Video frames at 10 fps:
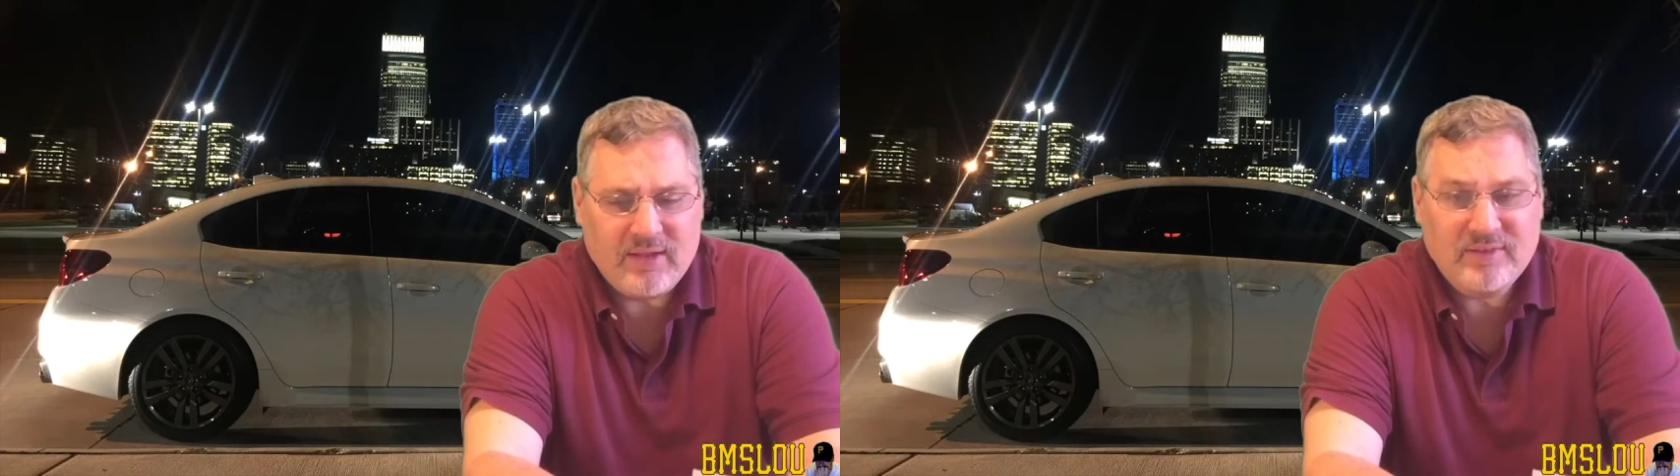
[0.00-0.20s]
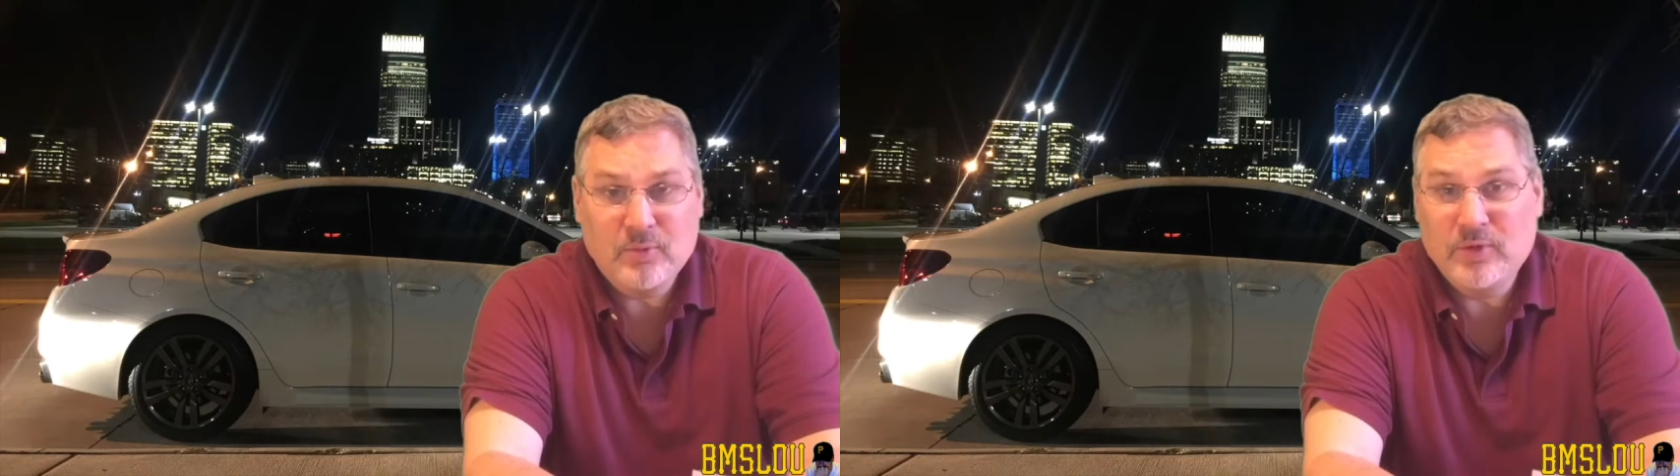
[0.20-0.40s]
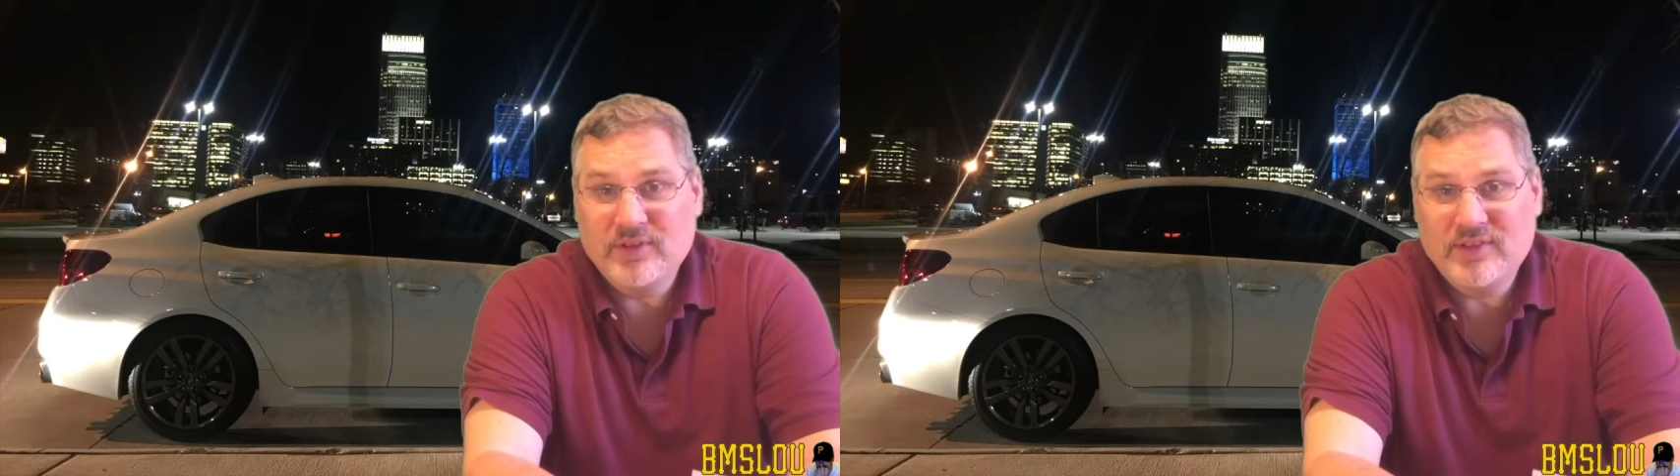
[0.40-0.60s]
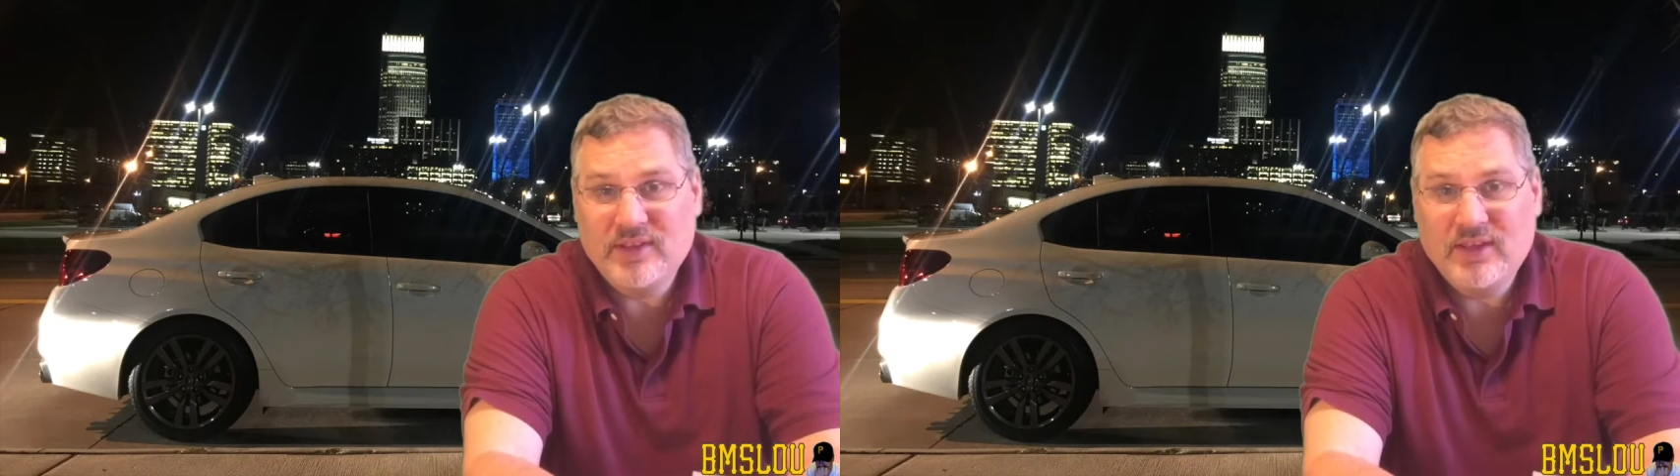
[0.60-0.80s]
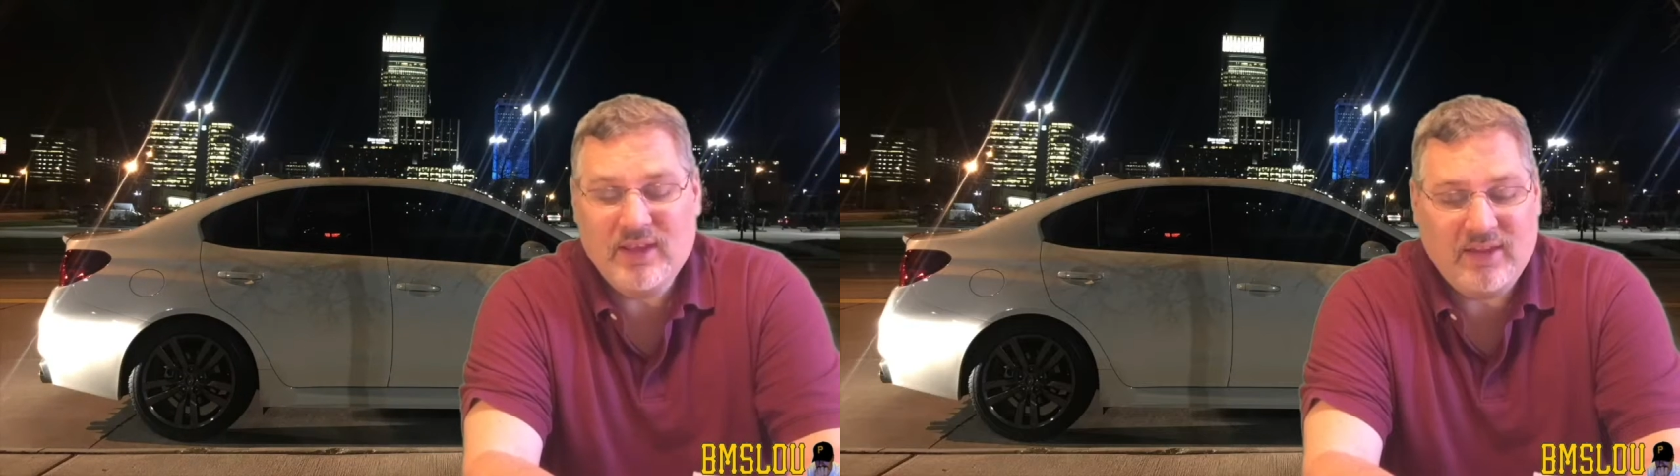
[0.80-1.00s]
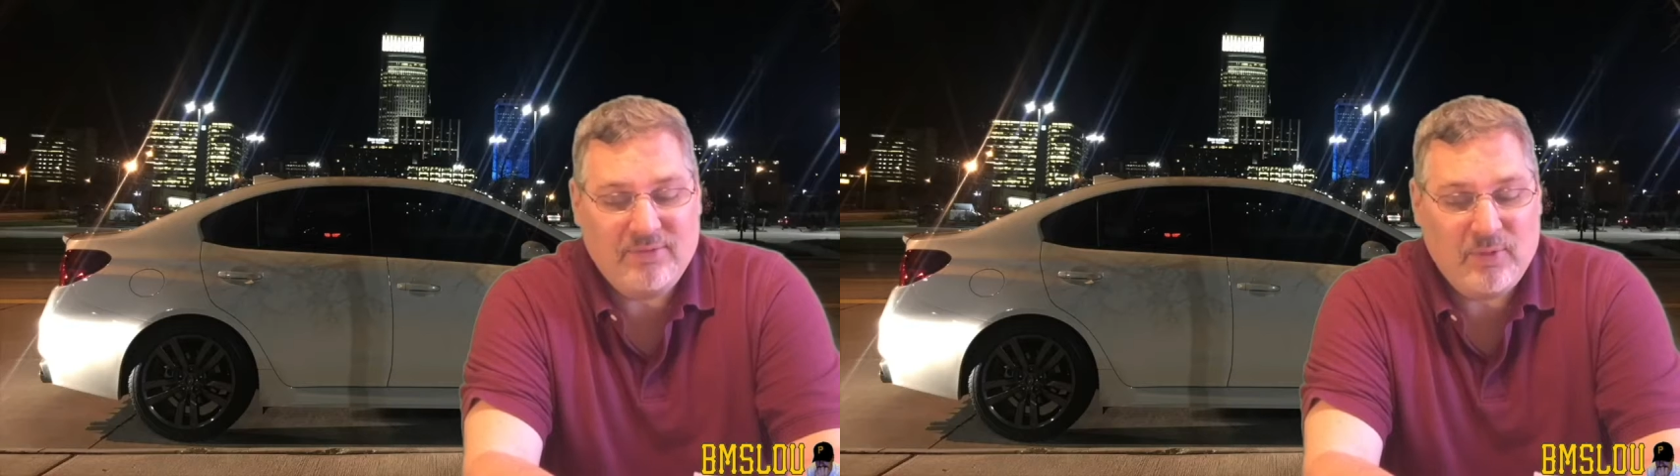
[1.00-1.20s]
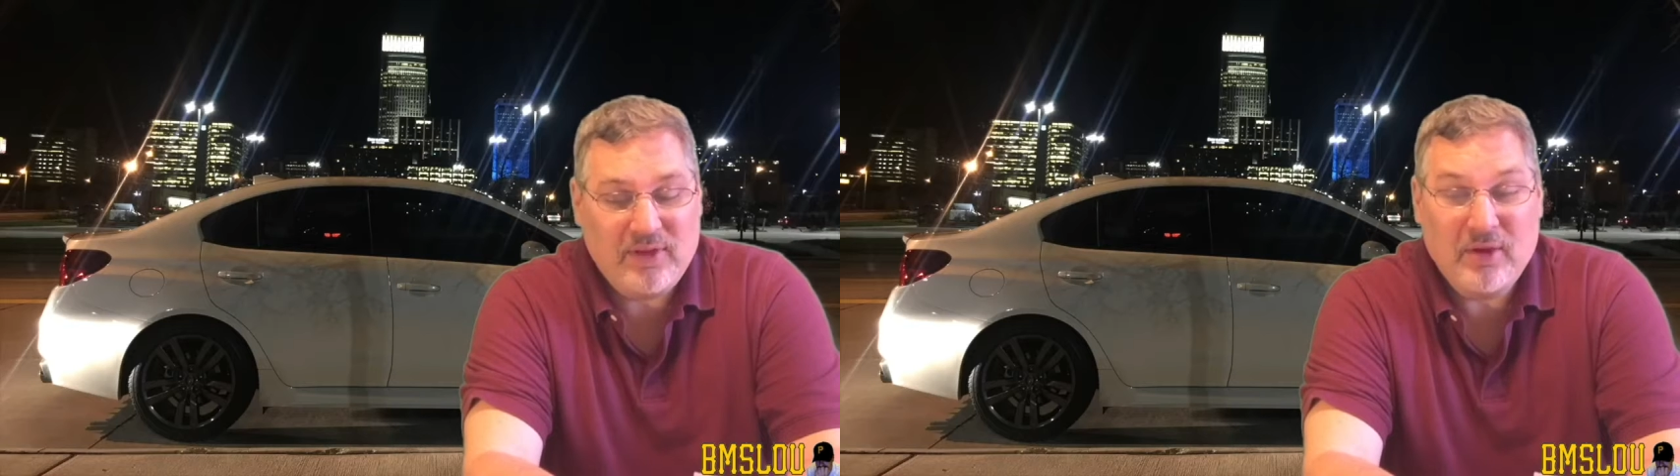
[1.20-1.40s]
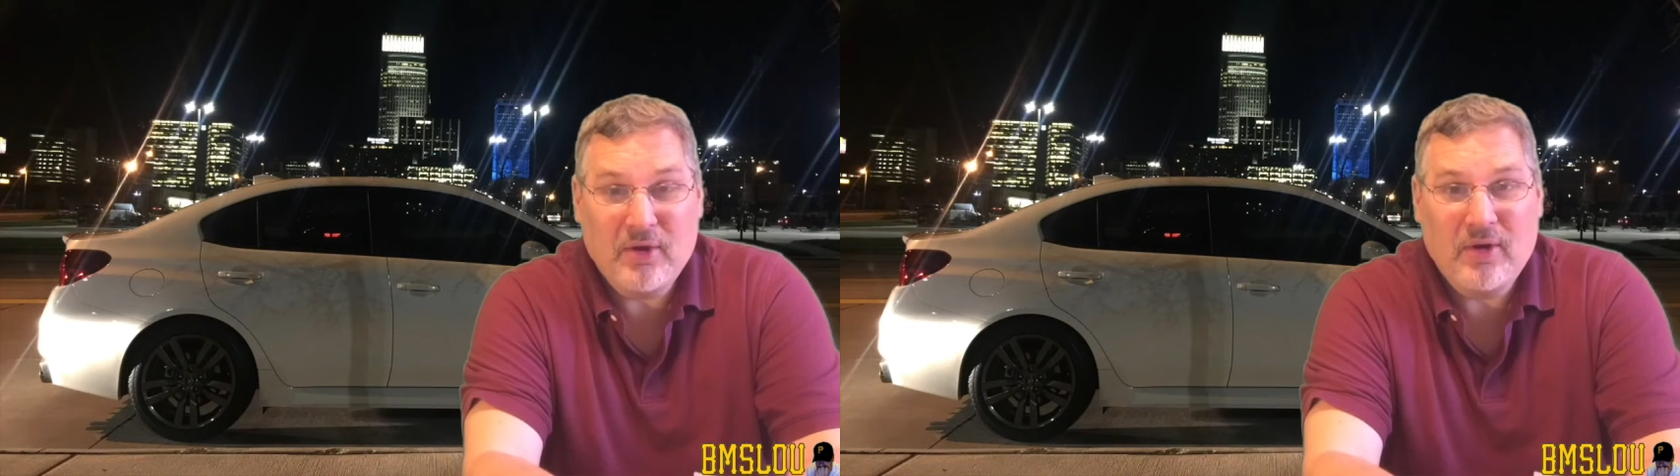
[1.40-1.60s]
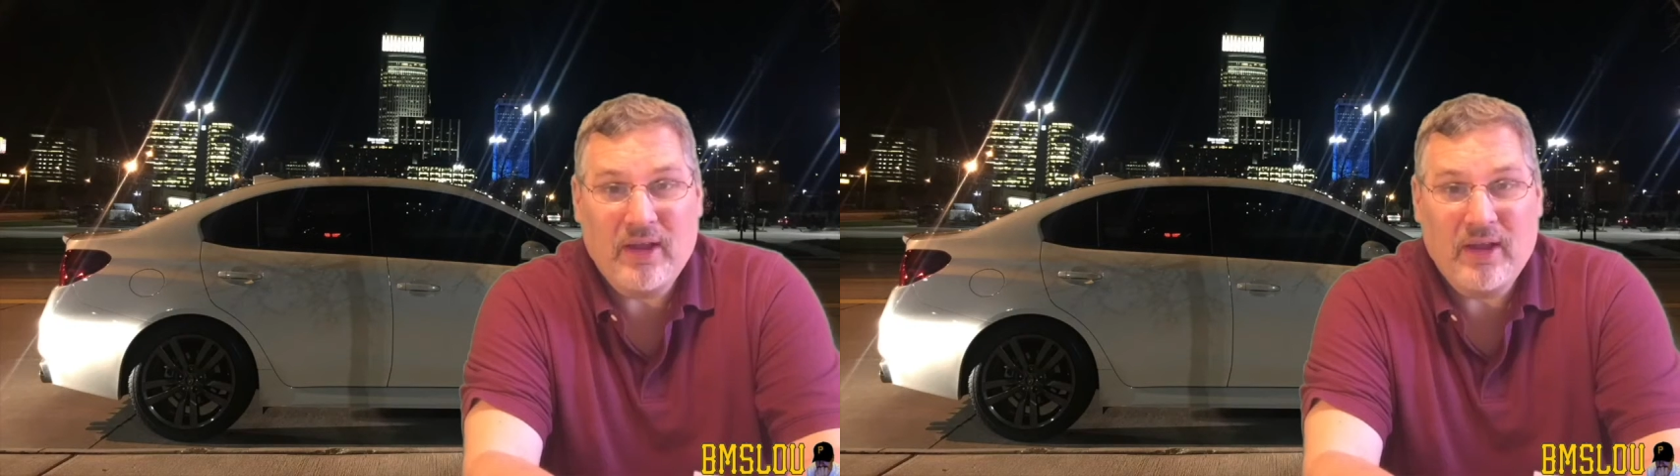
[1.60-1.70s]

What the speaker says: So we'll see. If we go,